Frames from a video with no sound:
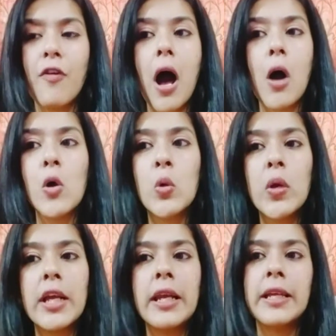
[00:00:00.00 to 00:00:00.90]
how
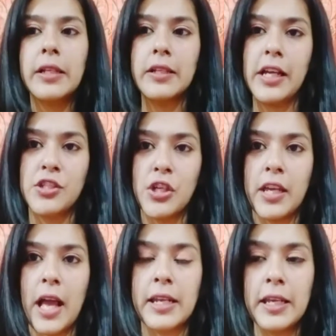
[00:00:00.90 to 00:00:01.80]
quickly the nature
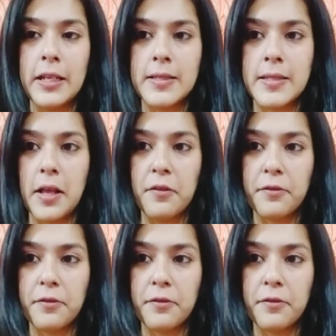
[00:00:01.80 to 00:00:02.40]
can heal itself.